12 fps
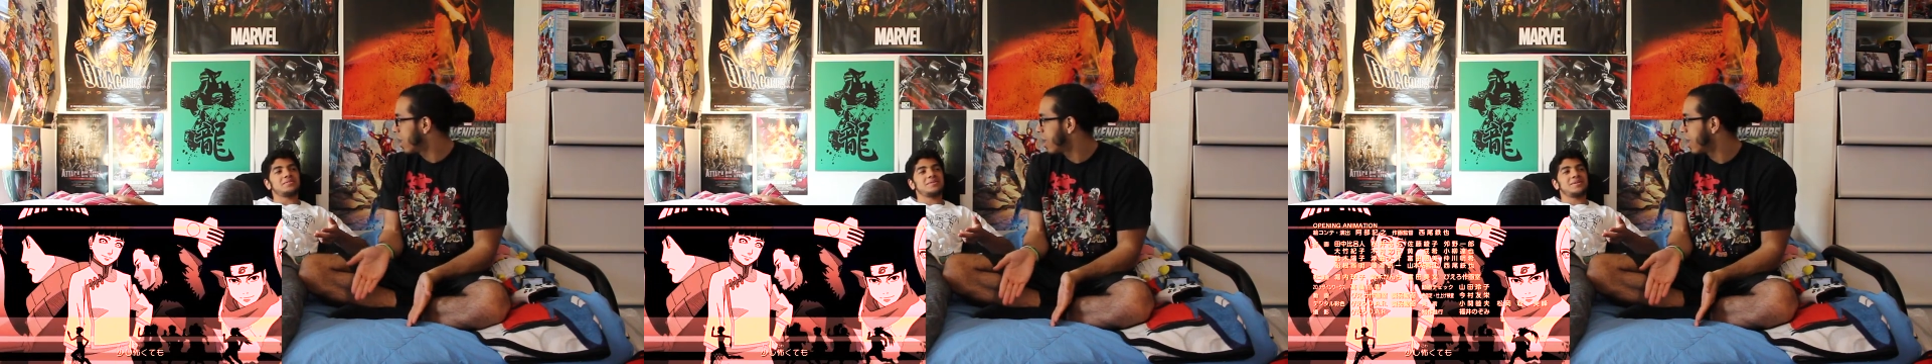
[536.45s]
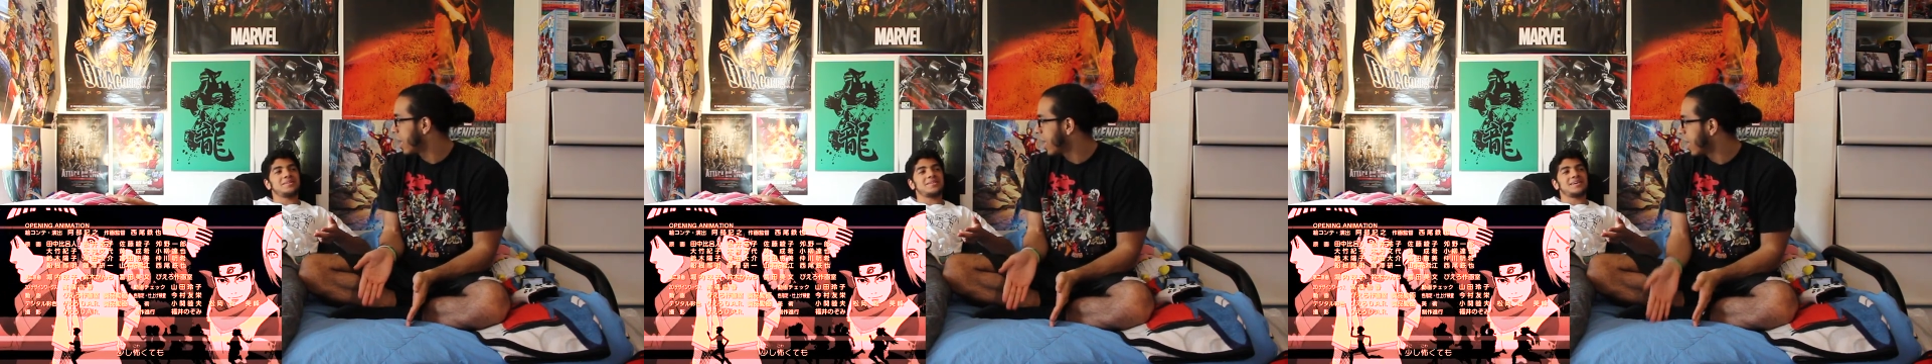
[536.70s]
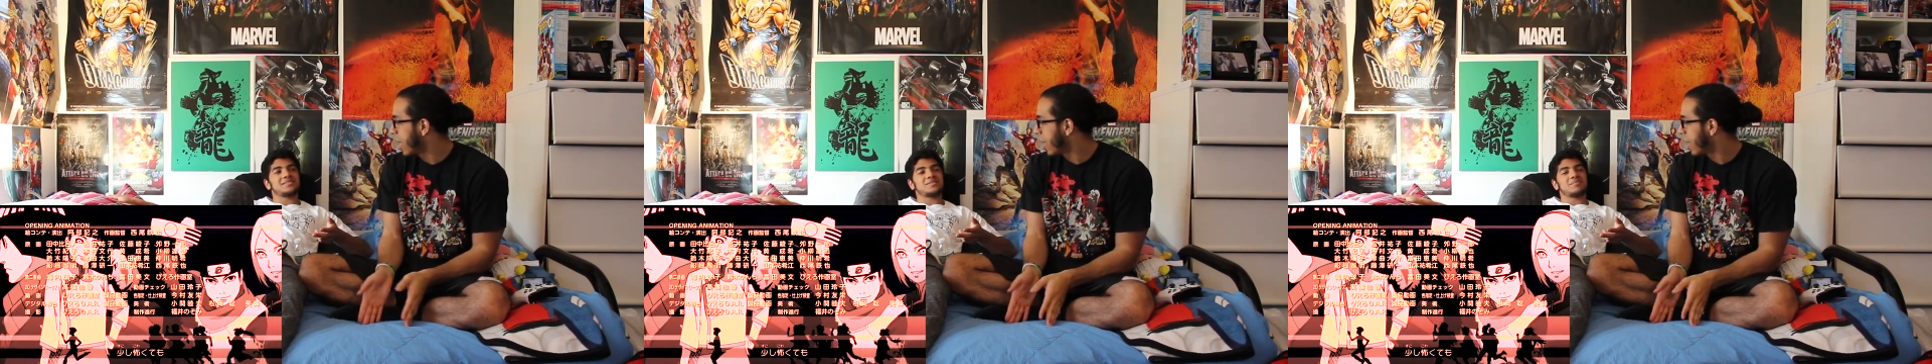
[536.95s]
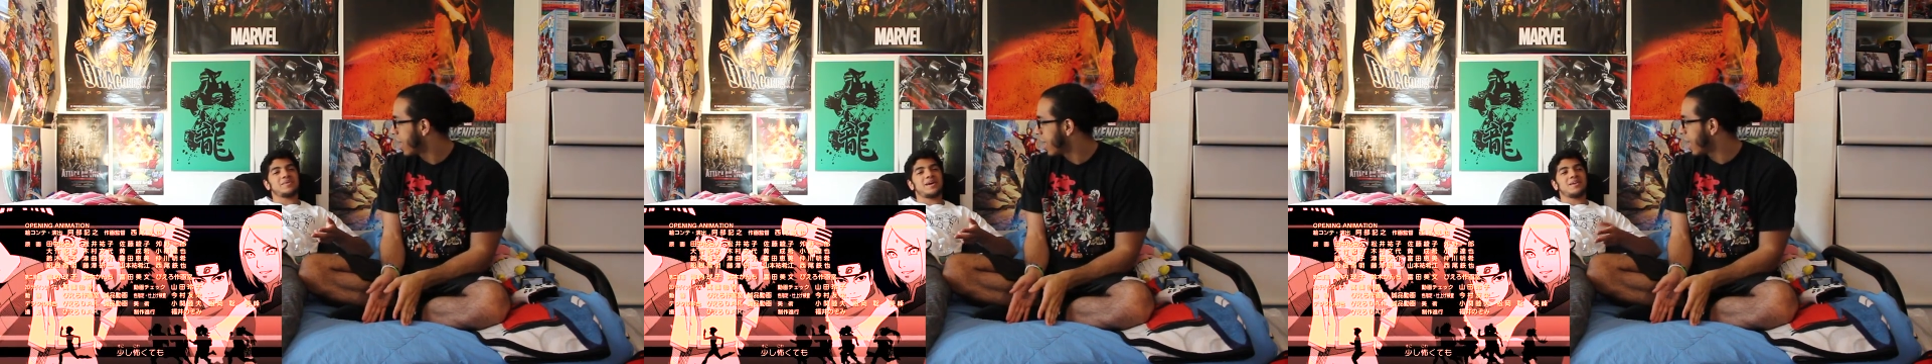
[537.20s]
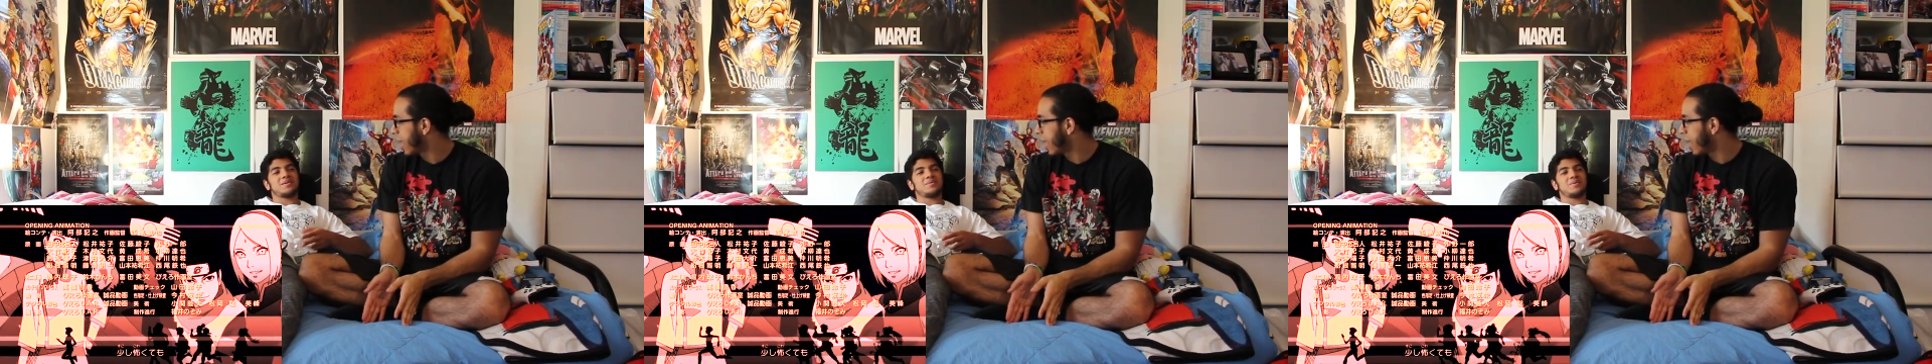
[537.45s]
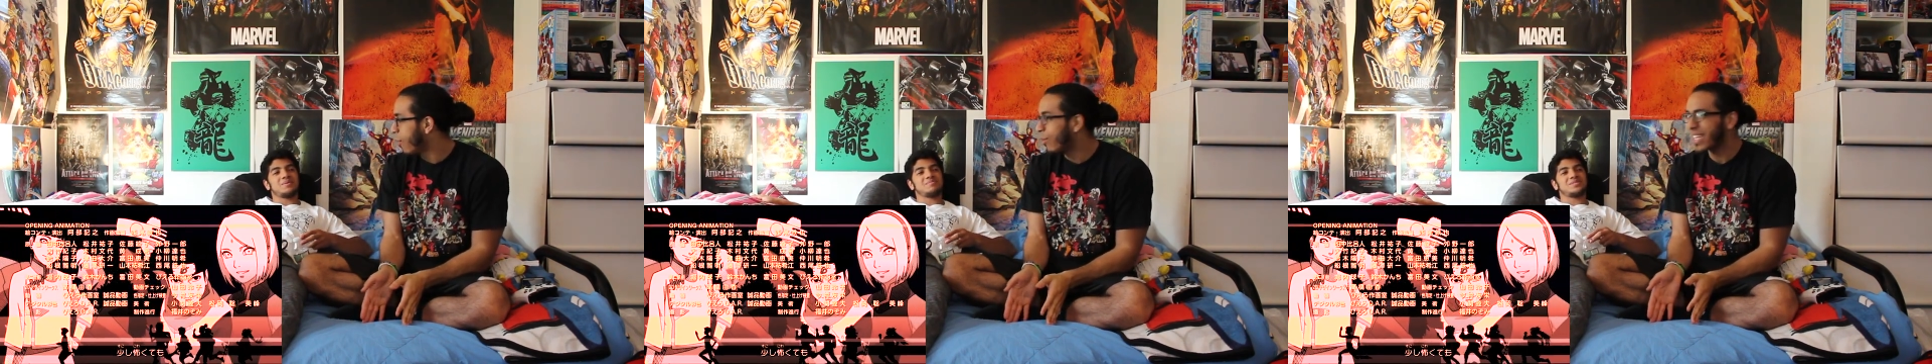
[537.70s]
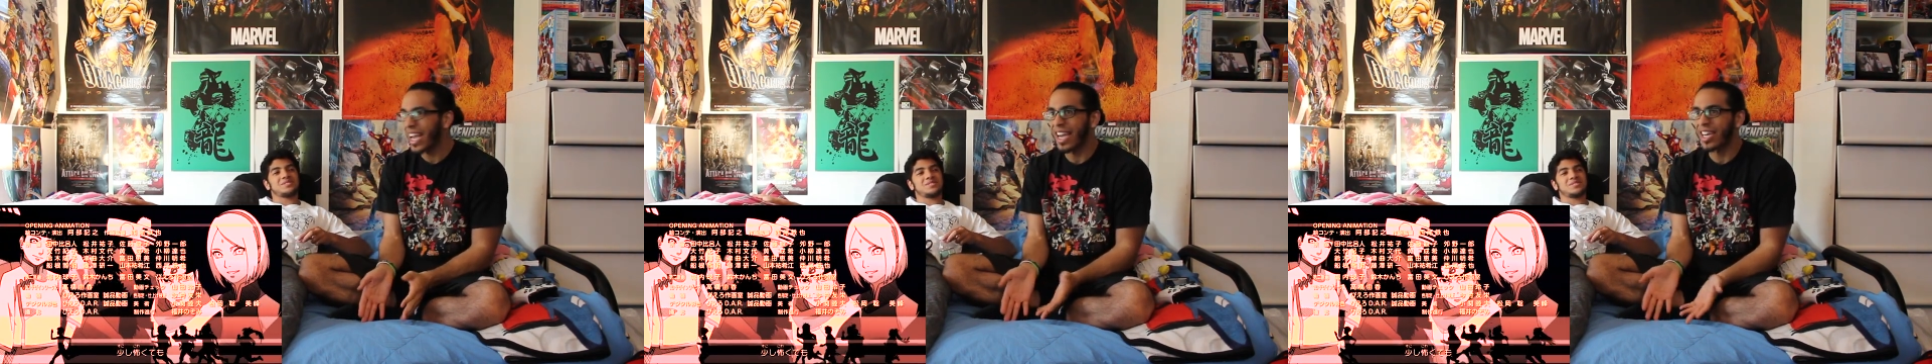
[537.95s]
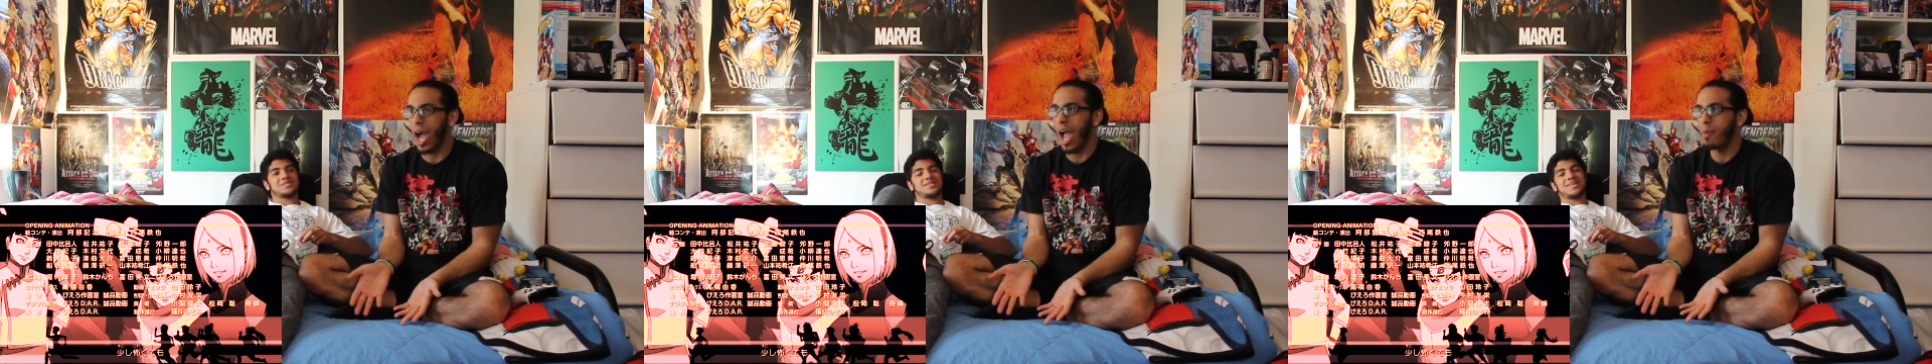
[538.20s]
and like some kind of worm. It was like
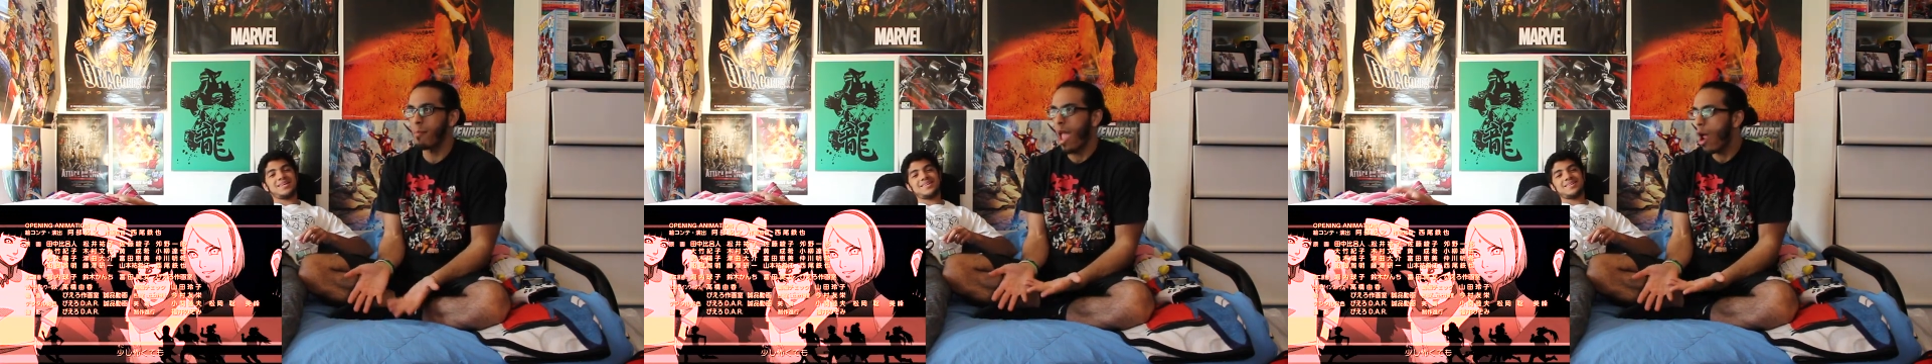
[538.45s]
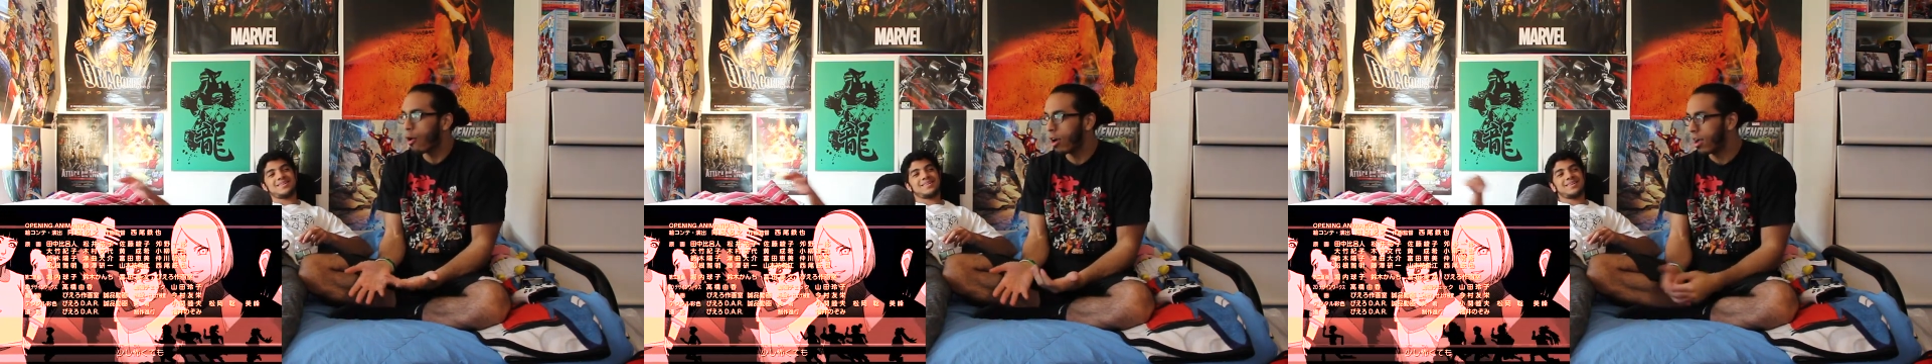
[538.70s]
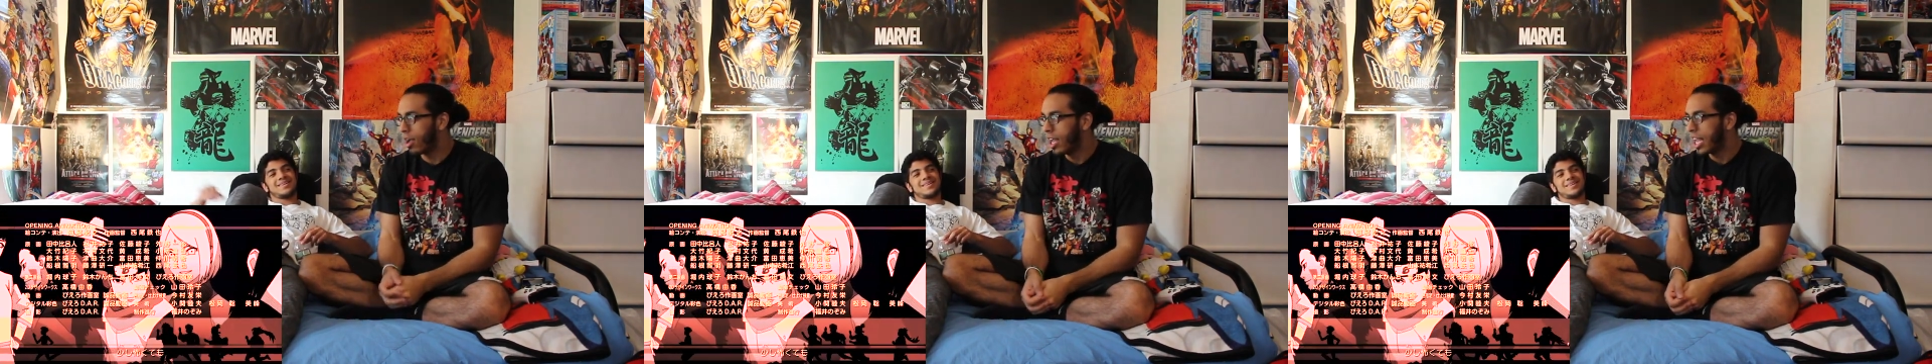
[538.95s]
a chimera.